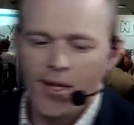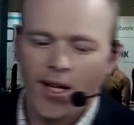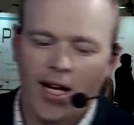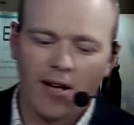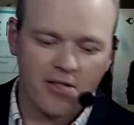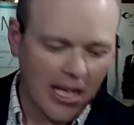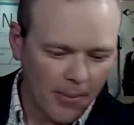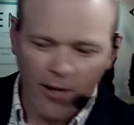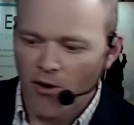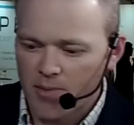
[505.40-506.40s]
Uh, I was kind of
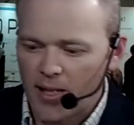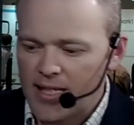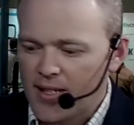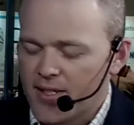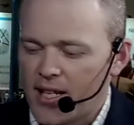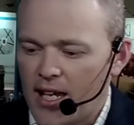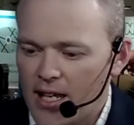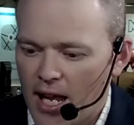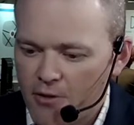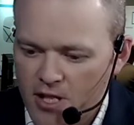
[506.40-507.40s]
playing around with some ideas and
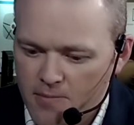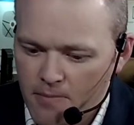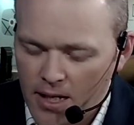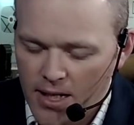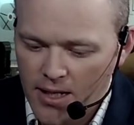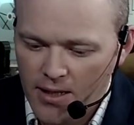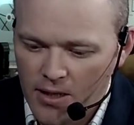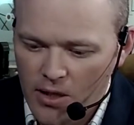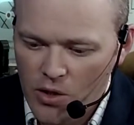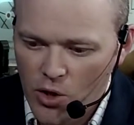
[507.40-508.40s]
I, I was just uh,
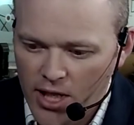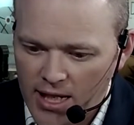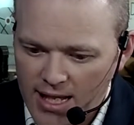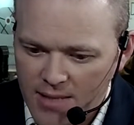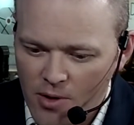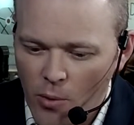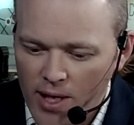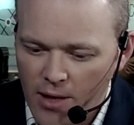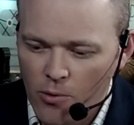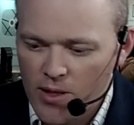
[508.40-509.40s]
uh, looking at some of the way
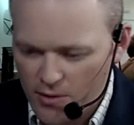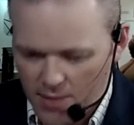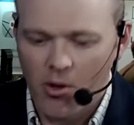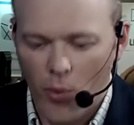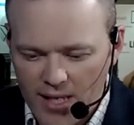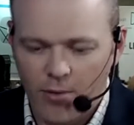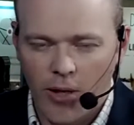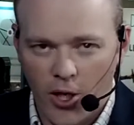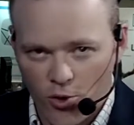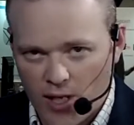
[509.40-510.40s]
that we some of the ways that we
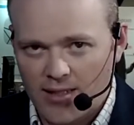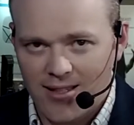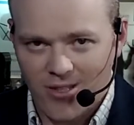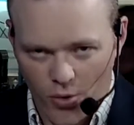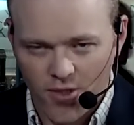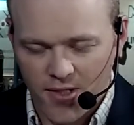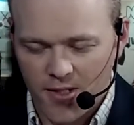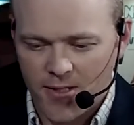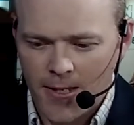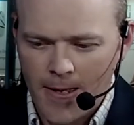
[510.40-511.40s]
can create these
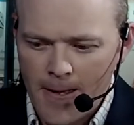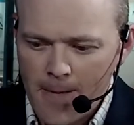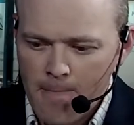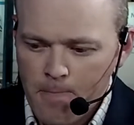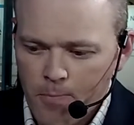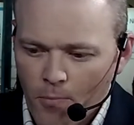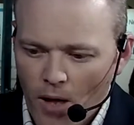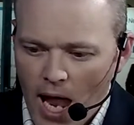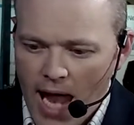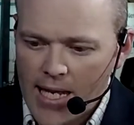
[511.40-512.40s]
sources.
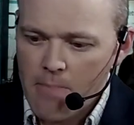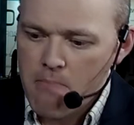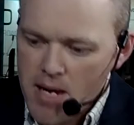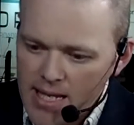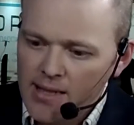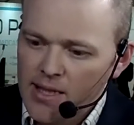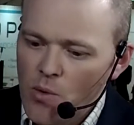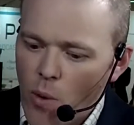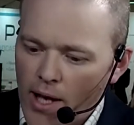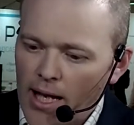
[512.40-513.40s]
And immediately
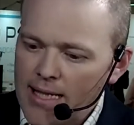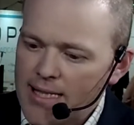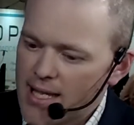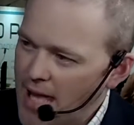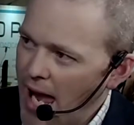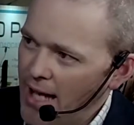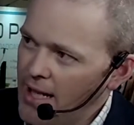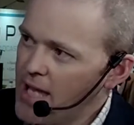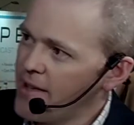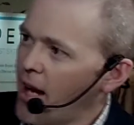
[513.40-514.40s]
when I did that,
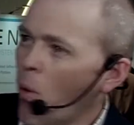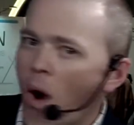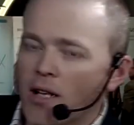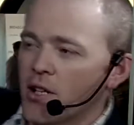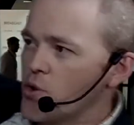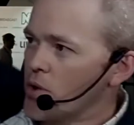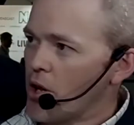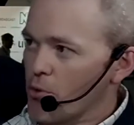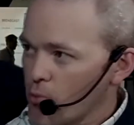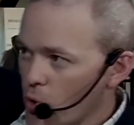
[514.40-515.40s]
and then I walked into
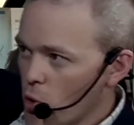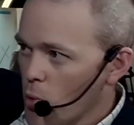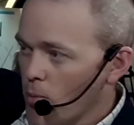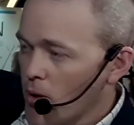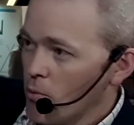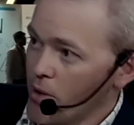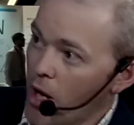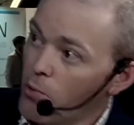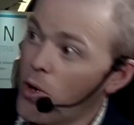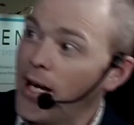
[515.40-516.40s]
another room
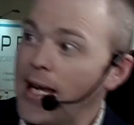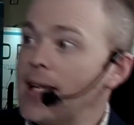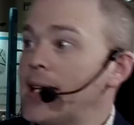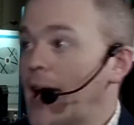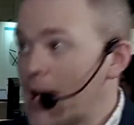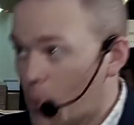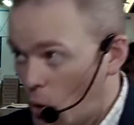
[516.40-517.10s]
without running any cable.